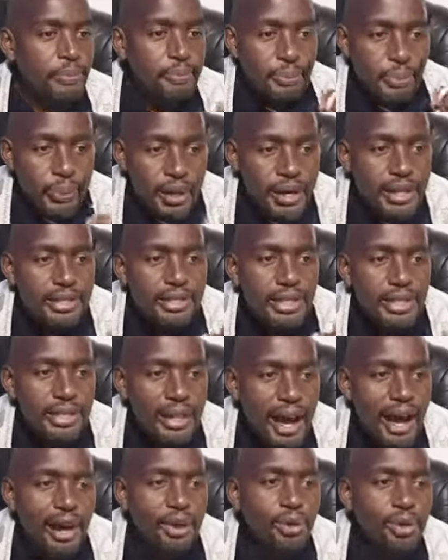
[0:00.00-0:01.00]
Praise
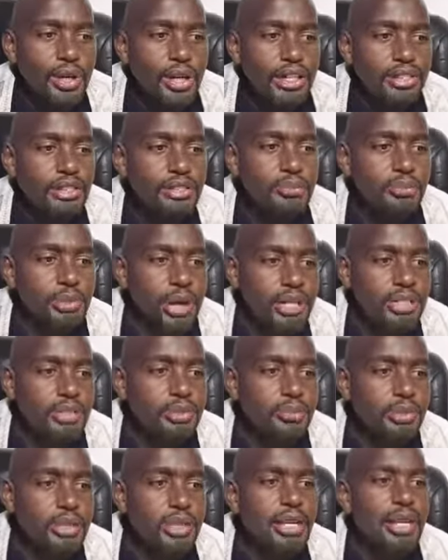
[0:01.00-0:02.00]
and arrogance
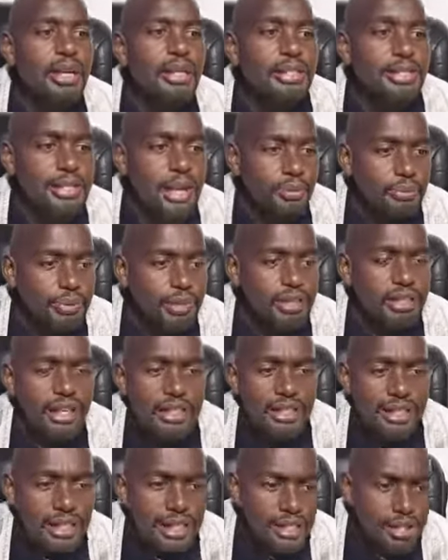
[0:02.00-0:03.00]
must be something
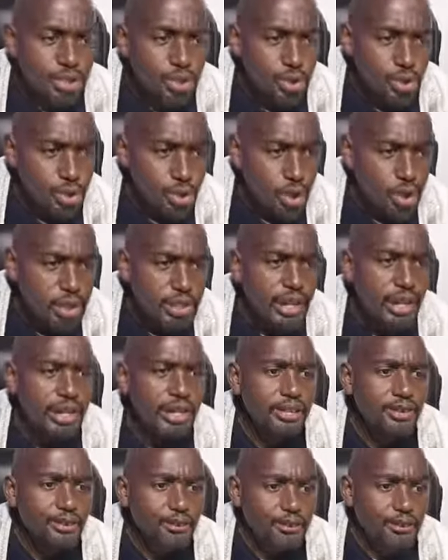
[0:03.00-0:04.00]
that is
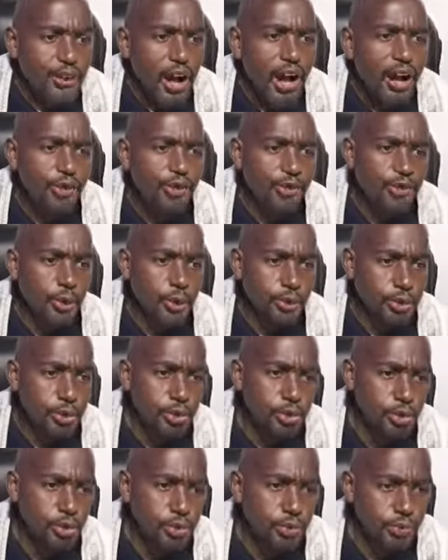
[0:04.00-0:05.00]
totally far from
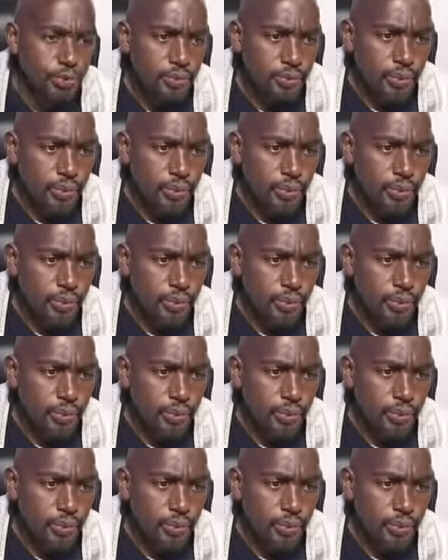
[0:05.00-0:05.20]
you.